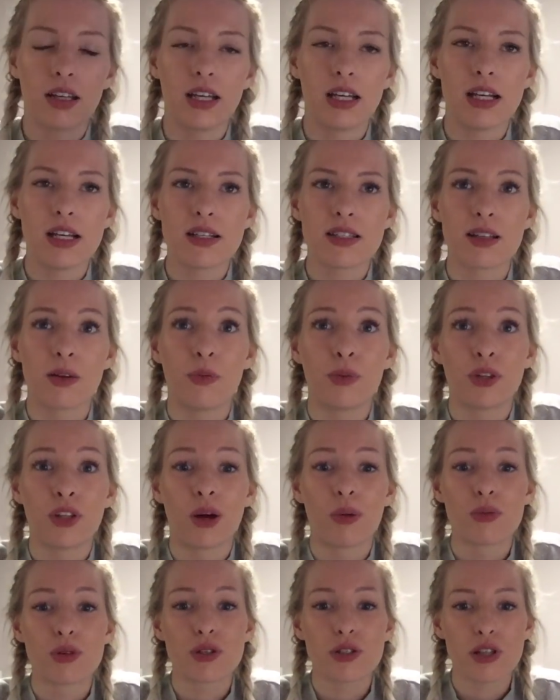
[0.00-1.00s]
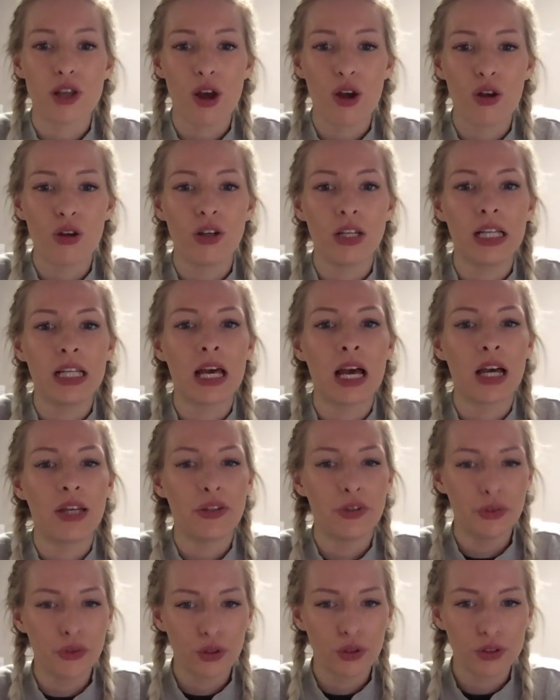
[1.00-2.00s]
it is something that I'm slowly
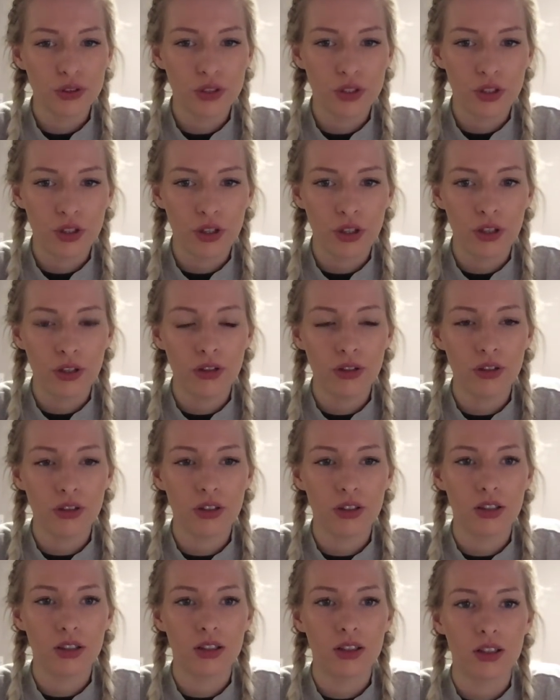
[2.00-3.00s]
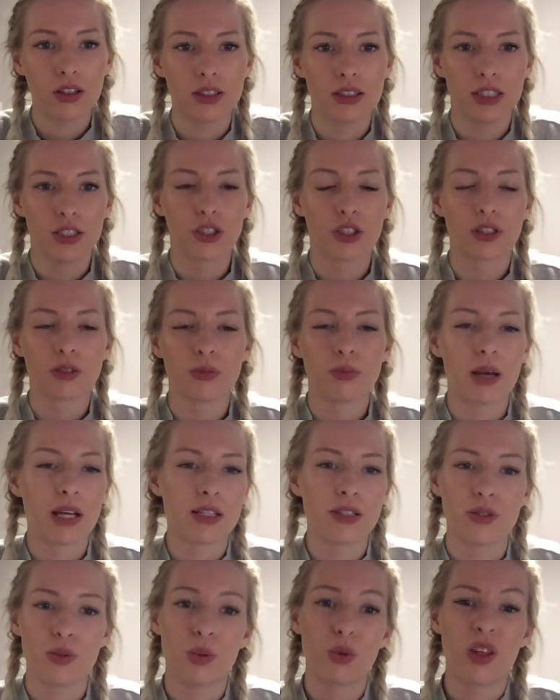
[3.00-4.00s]
learning not to do, because it just
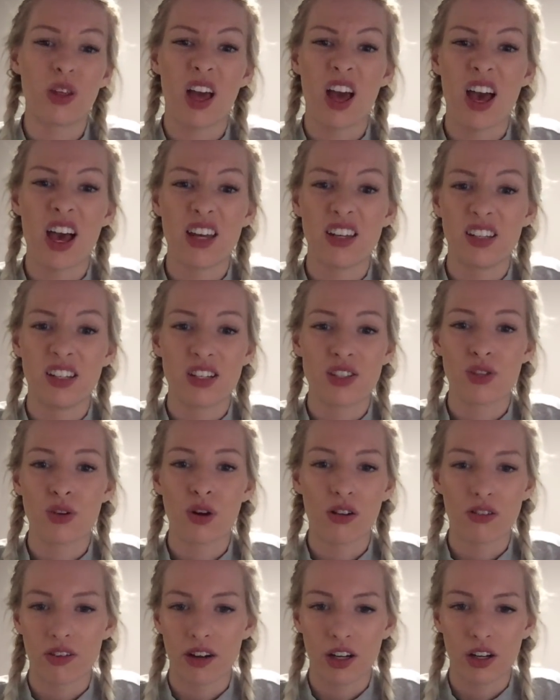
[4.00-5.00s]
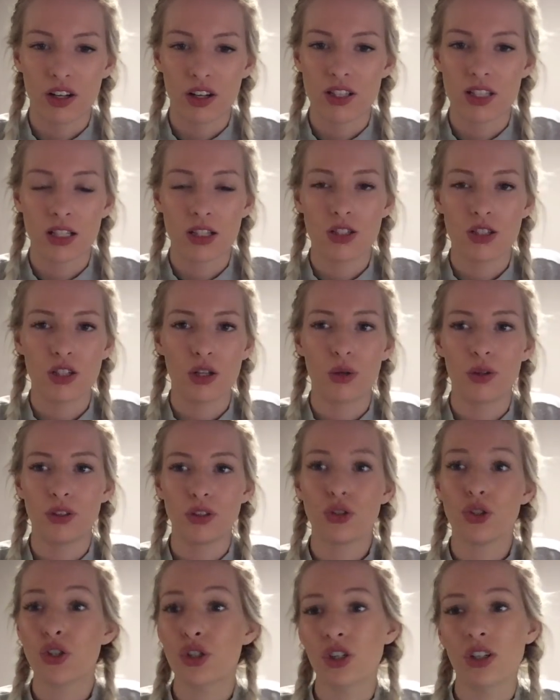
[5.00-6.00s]
messes with your head and it's not a very nice thing to do, and
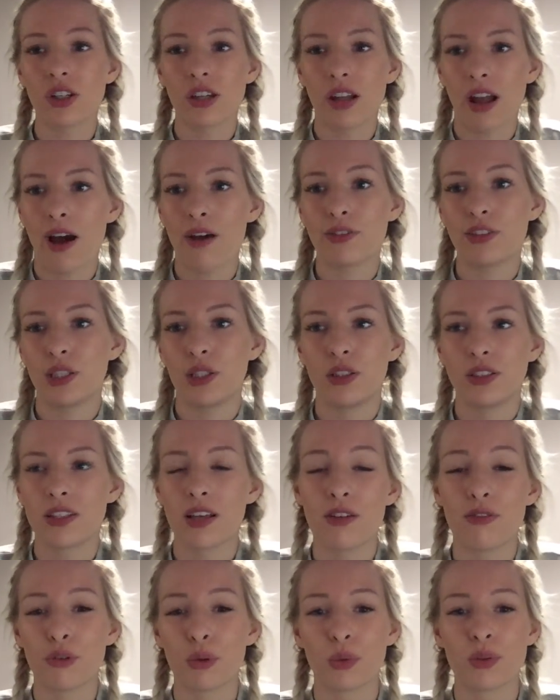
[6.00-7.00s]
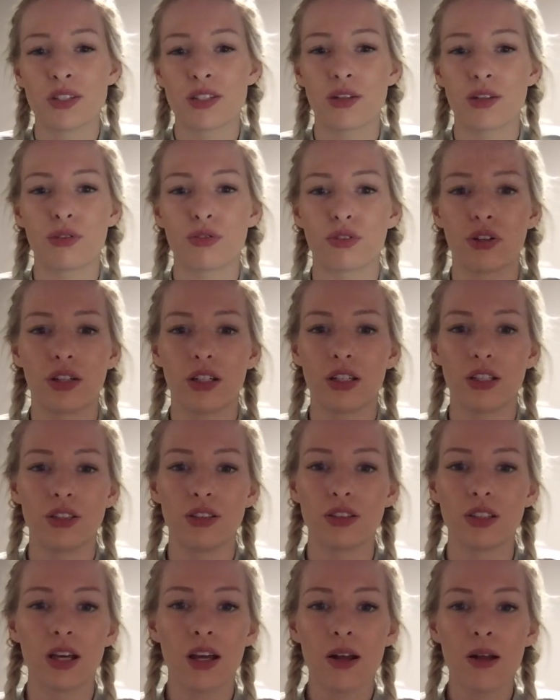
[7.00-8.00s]
you shouldn't have to, because everyone's different,
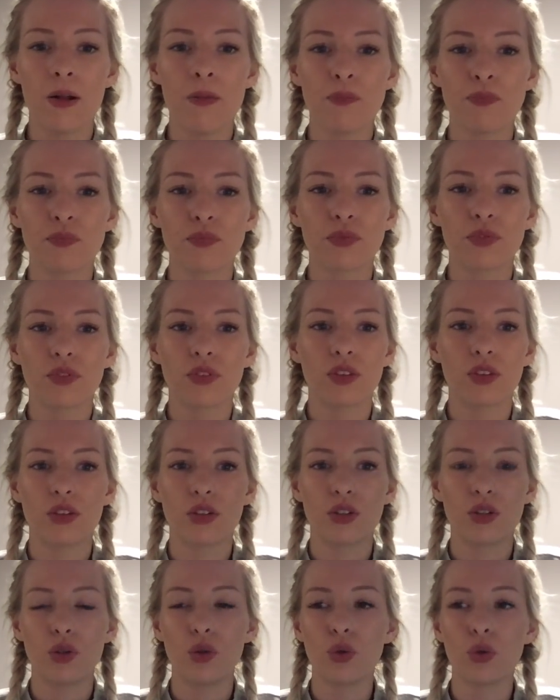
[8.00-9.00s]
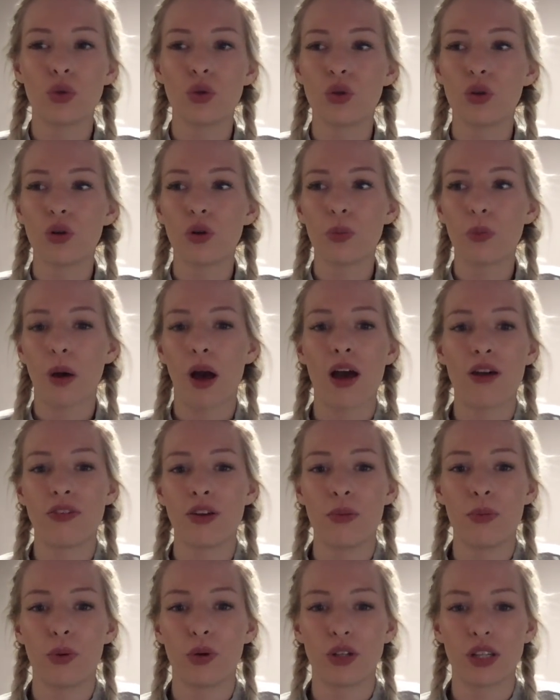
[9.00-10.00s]
and your
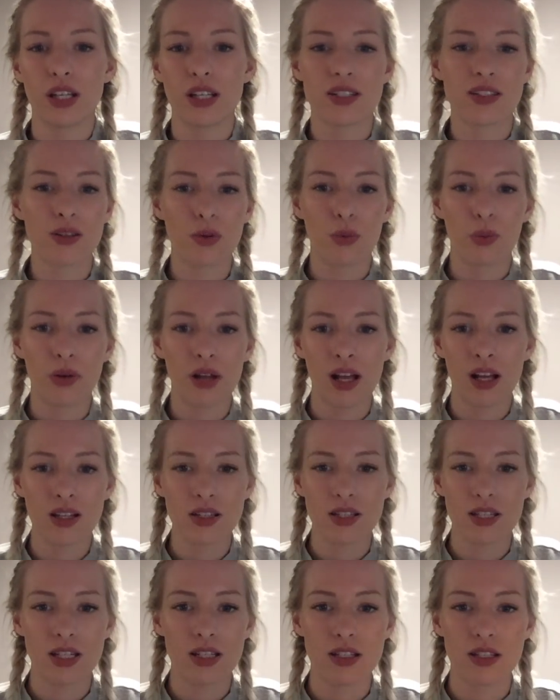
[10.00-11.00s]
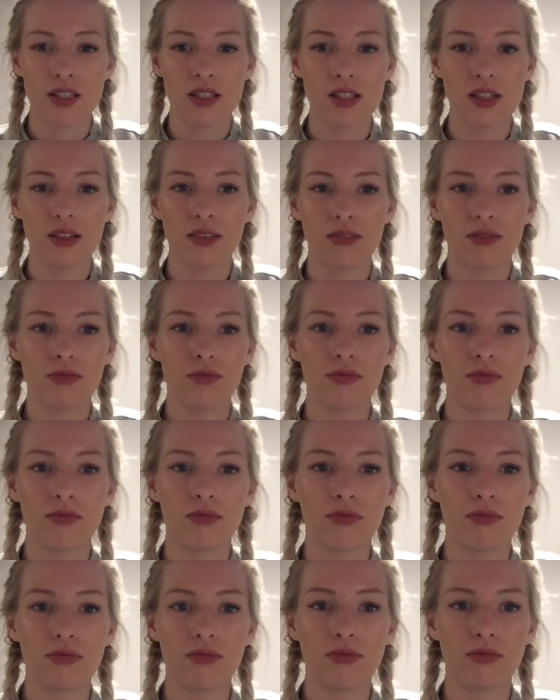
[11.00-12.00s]
perfect body is someone else's
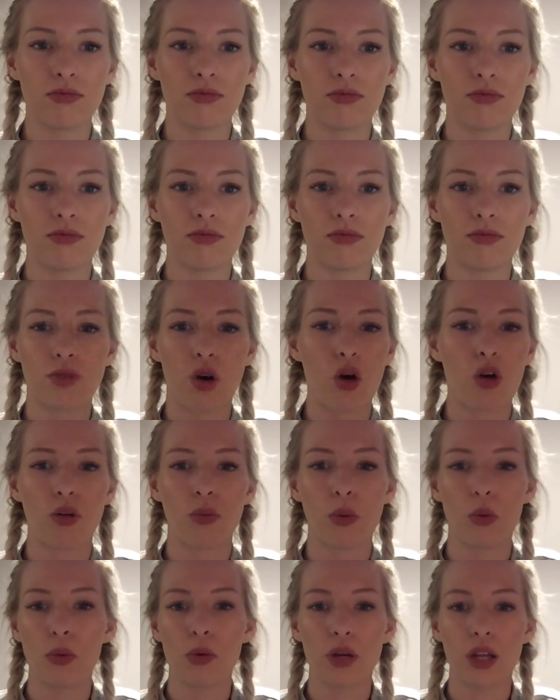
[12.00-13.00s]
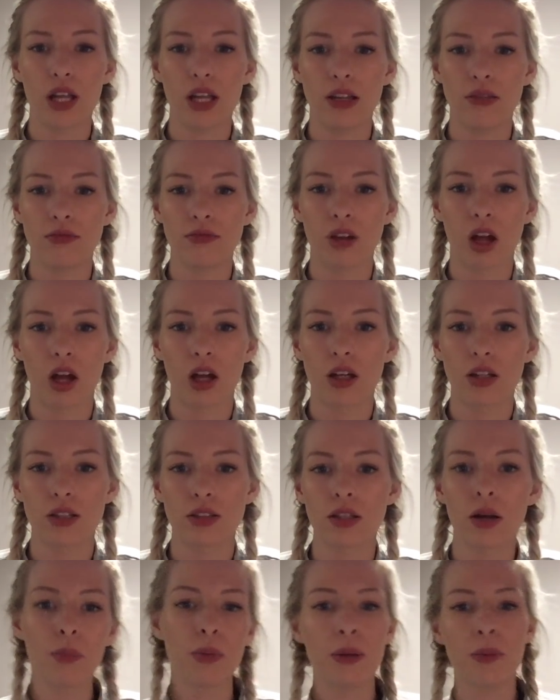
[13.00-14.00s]
horrible body. Like,
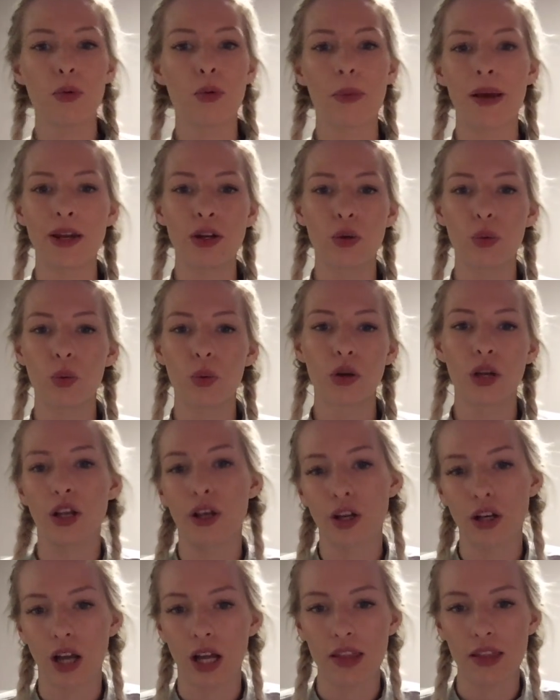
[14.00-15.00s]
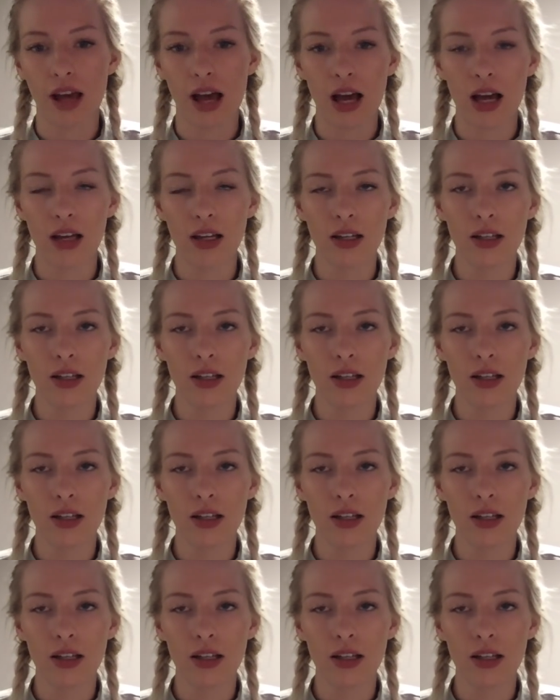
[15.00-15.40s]
some people may not want to look like that,